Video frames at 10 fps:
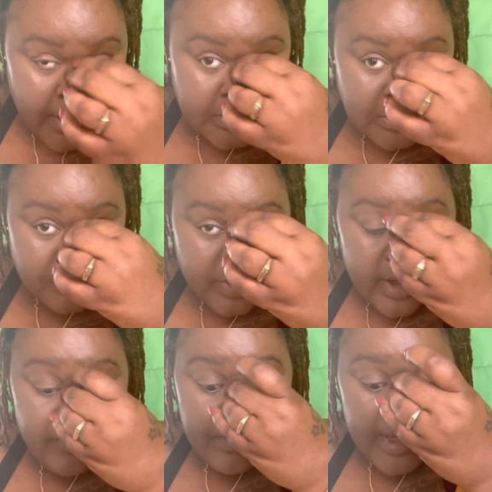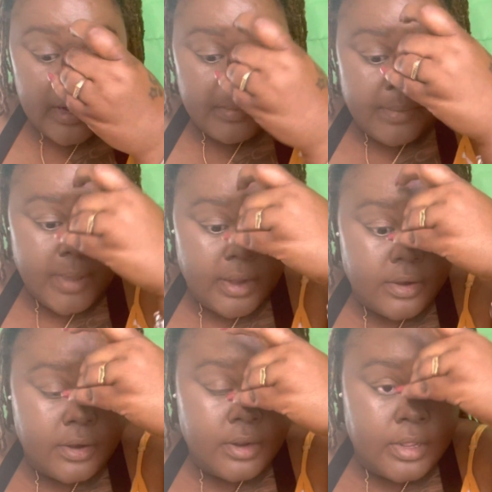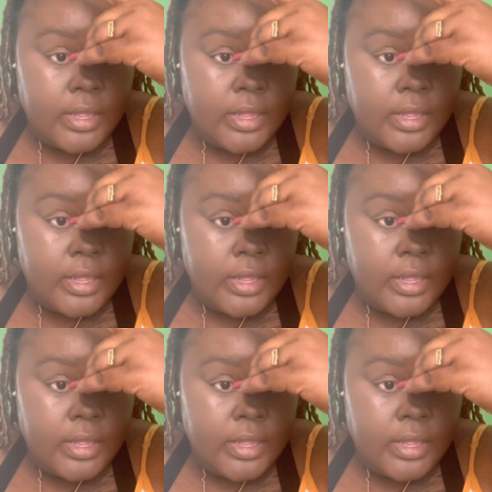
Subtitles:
I just want everybody to be better.